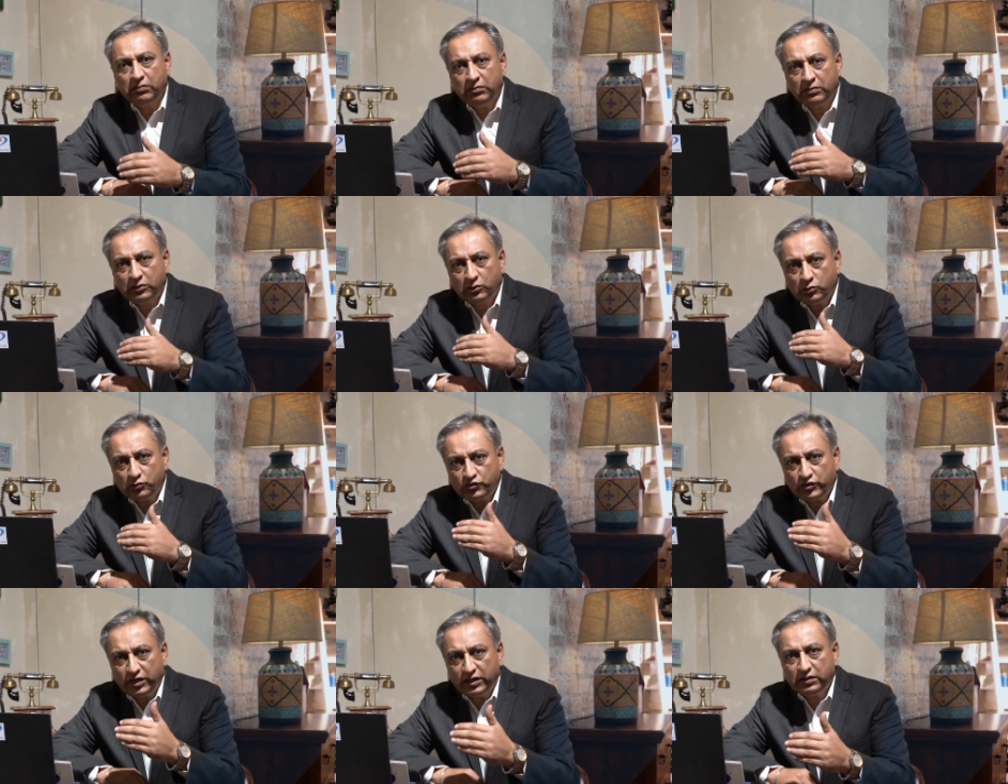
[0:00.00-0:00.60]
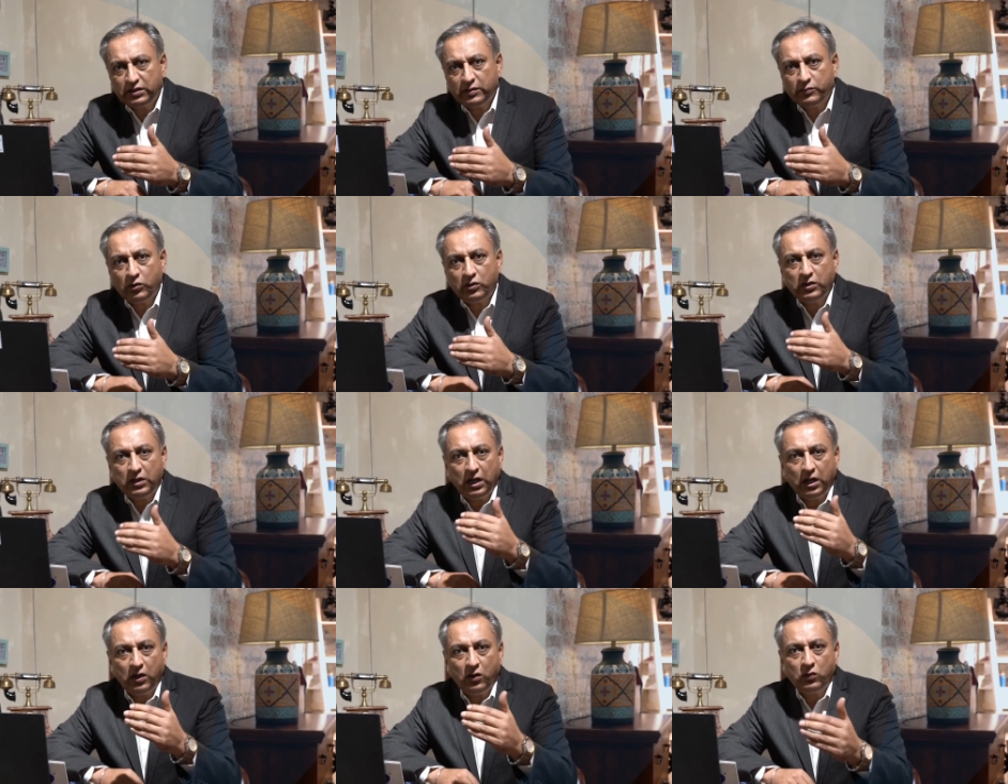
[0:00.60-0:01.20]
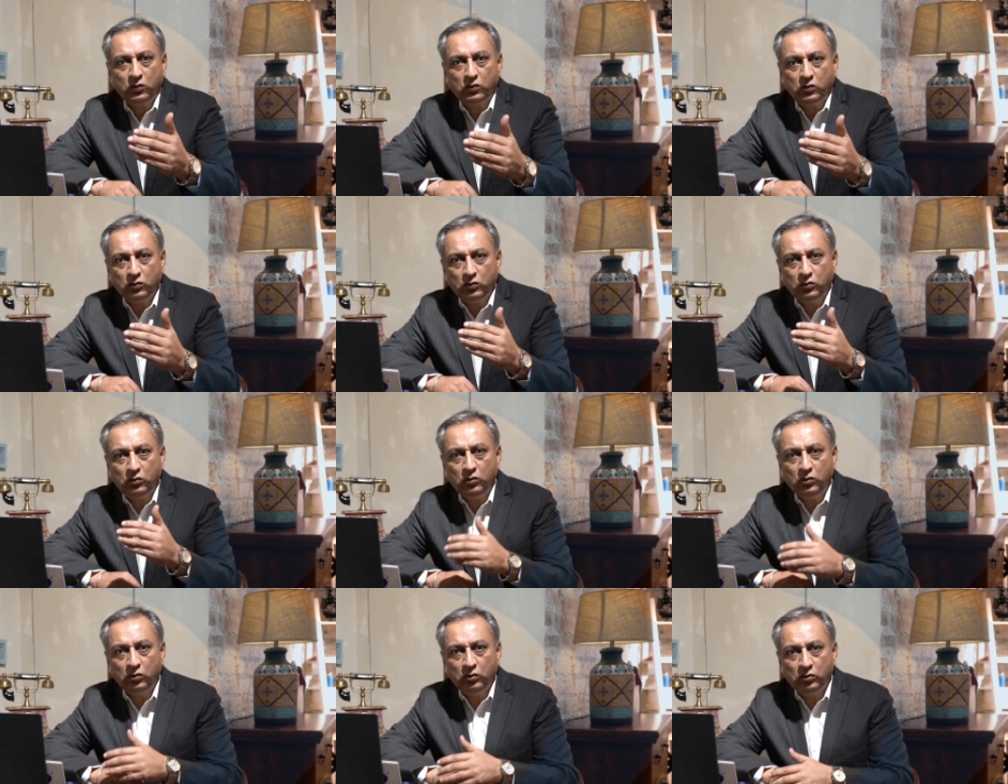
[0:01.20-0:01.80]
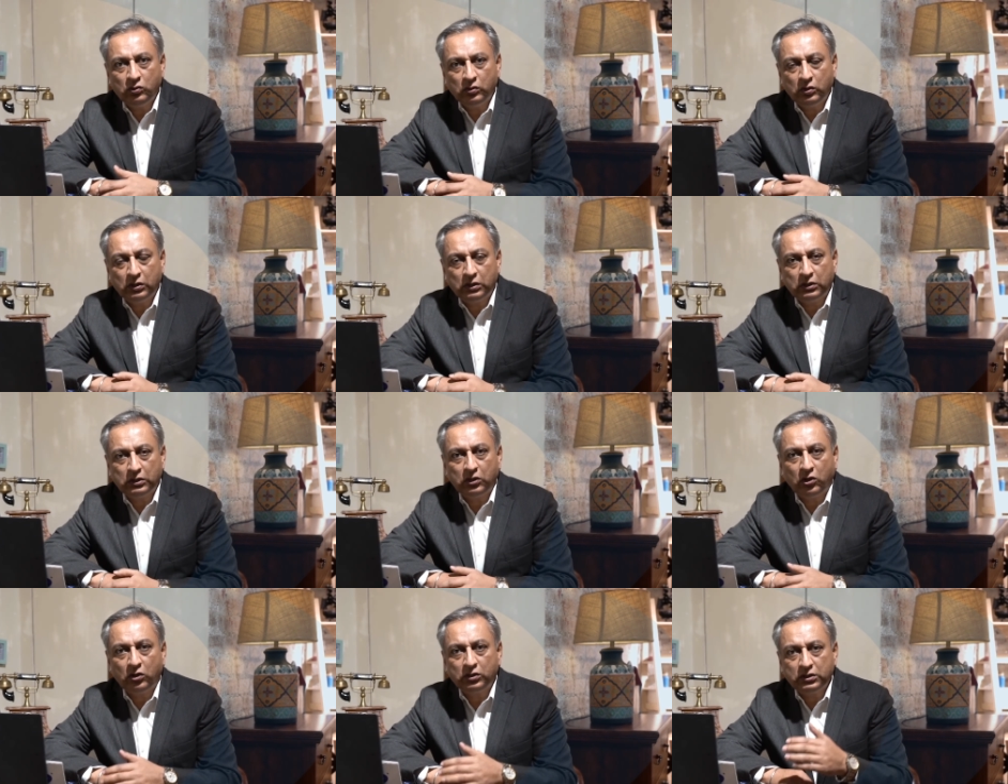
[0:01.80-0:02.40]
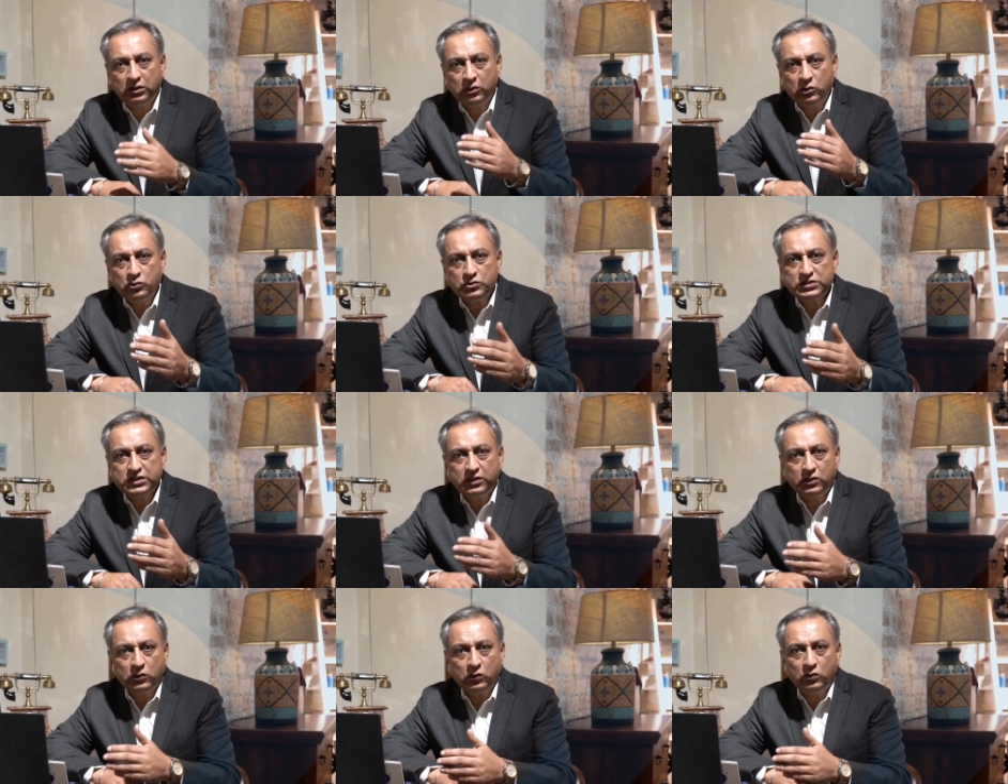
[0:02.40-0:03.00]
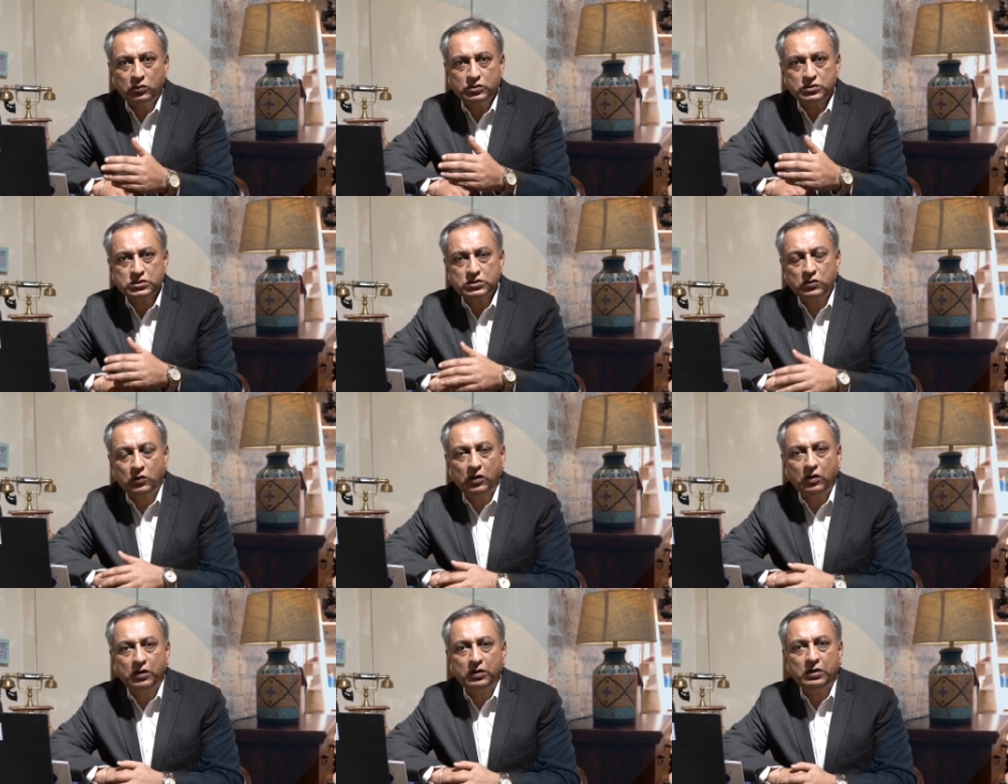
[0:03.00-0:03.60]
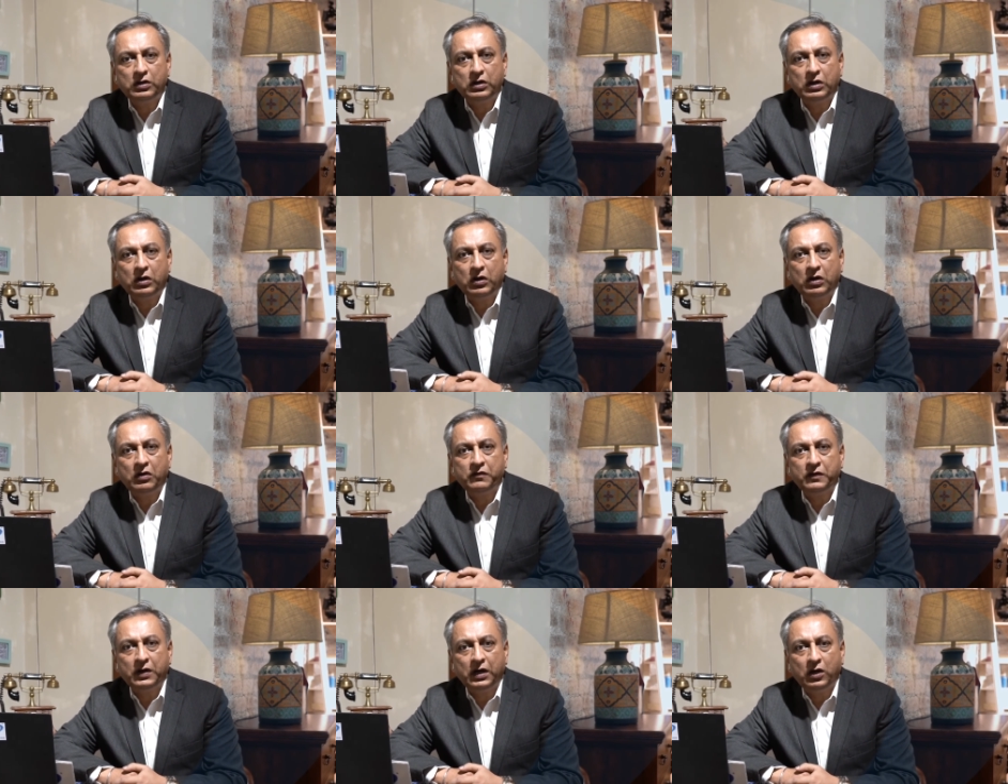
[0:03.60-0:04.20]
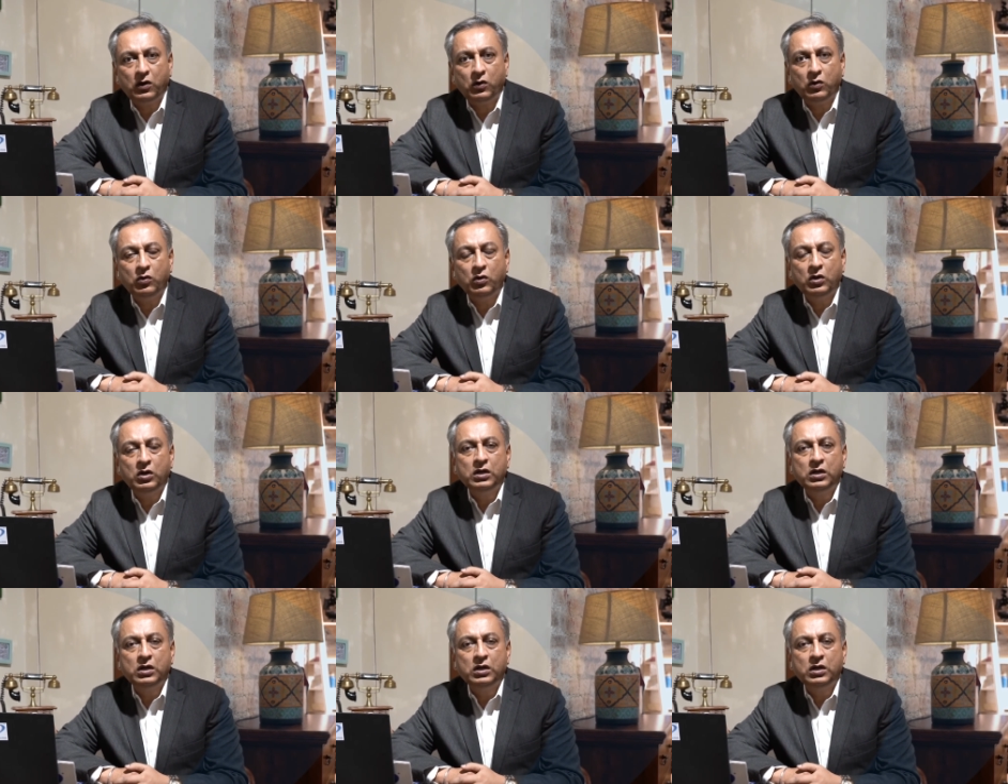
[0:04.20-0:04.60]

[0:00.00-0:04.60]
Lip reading: to train them on on the do's and don'ts of how